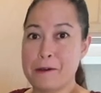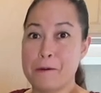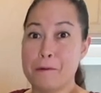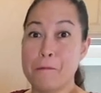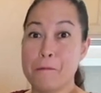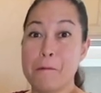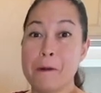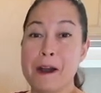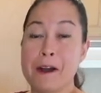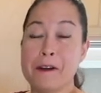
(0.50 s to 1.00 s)

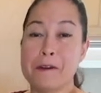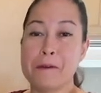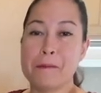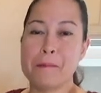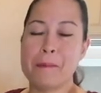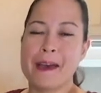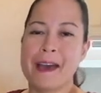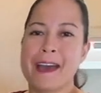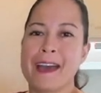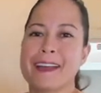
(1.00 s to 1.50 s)
Welcome
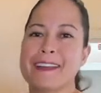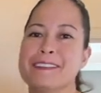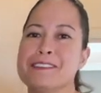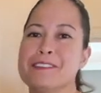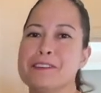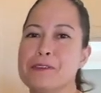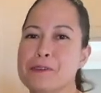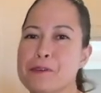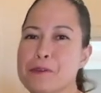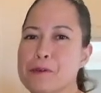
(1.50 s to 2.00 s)
back
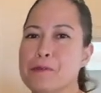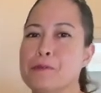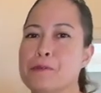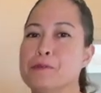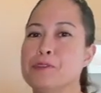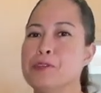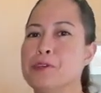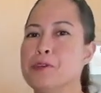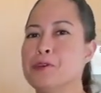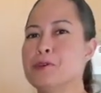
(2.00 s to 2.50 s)
to
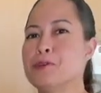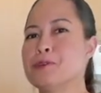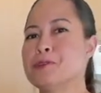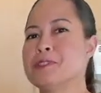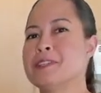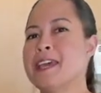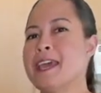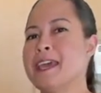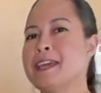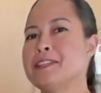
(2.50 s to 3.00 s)

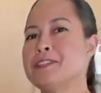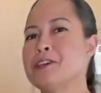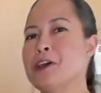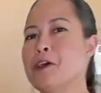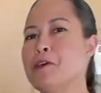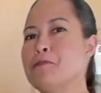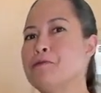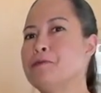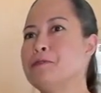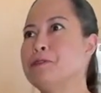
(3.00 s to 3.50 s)
Tuesday
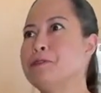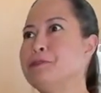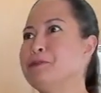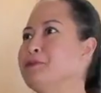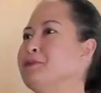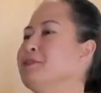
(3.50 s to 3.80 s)
Toe Food.